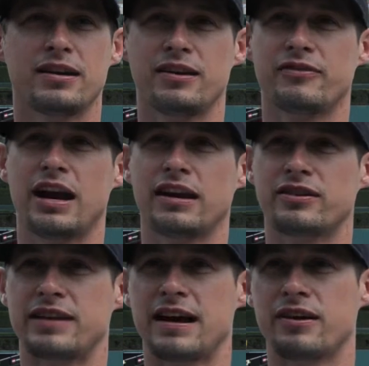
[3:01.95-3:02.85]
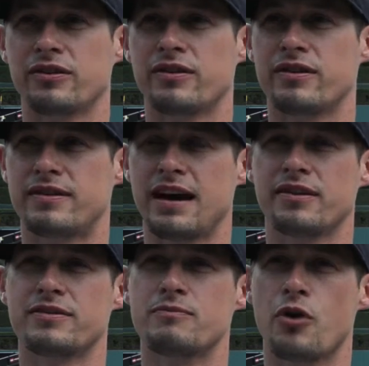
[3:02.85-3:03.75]
You've got your down
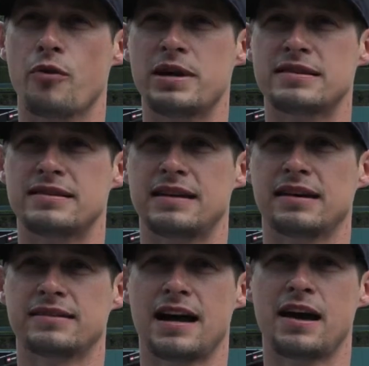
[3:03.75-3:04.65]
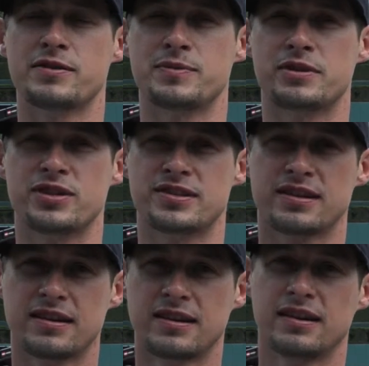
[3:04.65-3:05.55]
moments and down times, but just
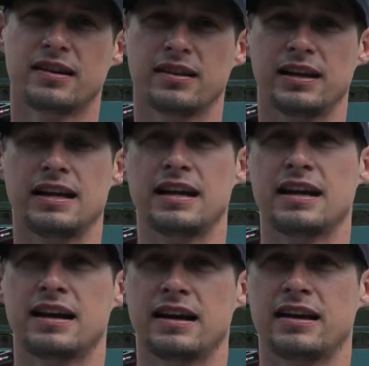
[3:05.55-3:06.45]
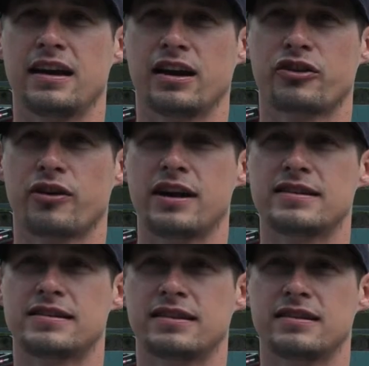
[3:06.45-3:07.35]
leaning on
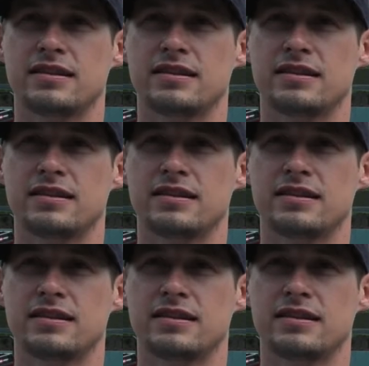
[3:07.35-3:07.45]
Christ and